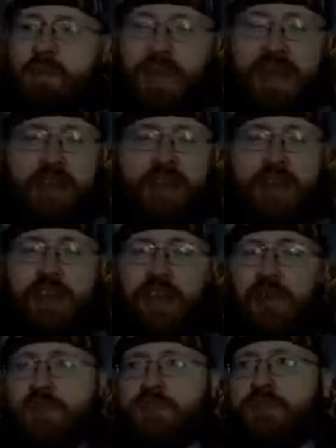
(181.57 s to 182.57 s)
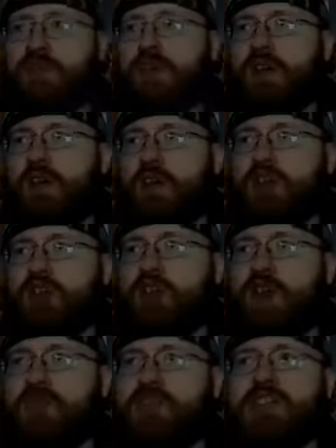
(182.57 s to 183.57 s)
Man games.
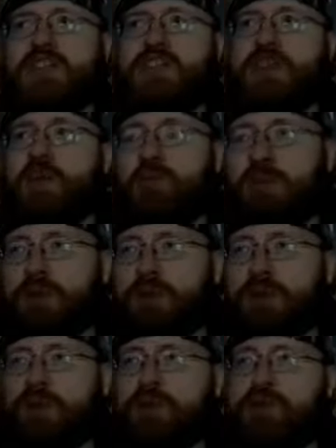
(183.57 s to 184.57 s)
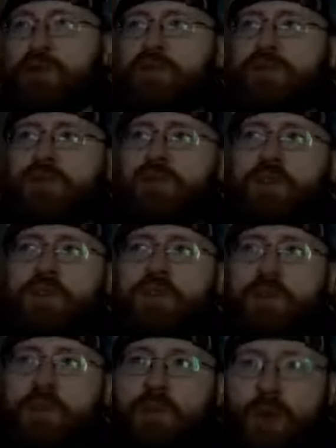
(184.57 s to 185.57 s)
You have King Hippo, who's one of
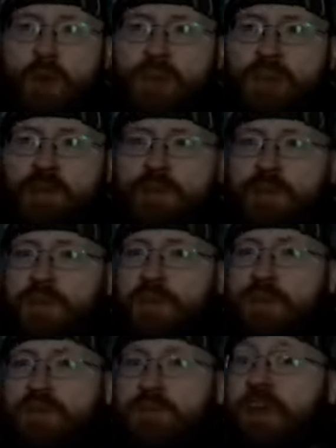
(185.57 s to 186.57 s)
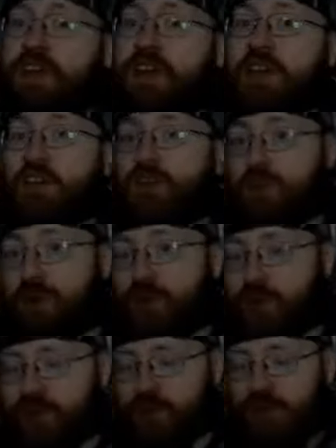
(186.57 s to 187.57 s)
the opponents from the Mike Tyson's
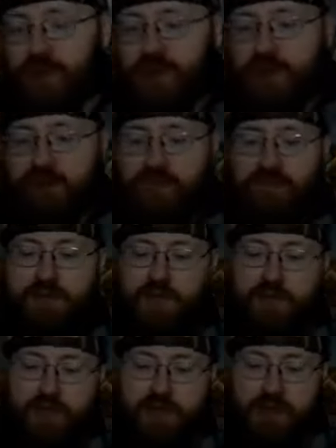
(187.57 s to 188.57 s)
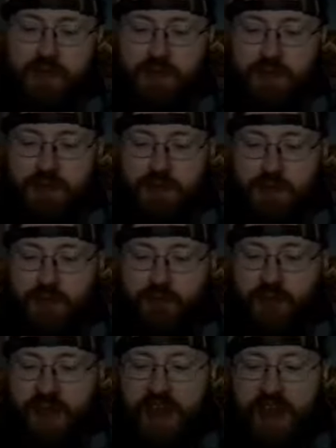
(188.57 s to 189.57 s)
Punch-Out game. Uh,
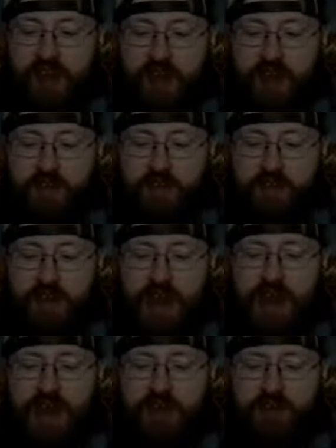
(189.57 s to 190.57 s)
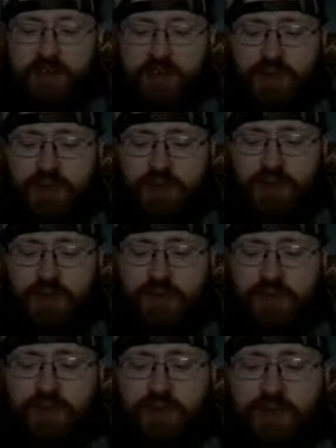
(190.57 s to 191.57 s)
you have
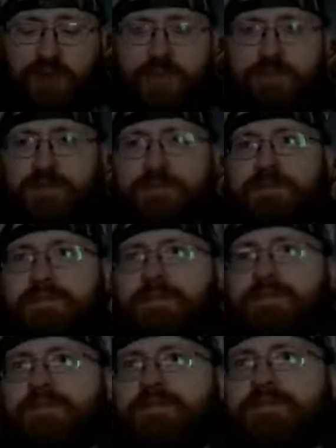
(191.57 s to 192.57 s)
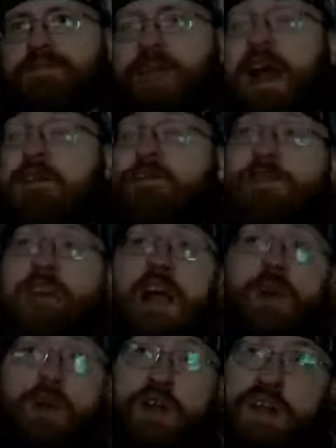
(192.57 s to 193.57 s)
Eggplant. I forgot what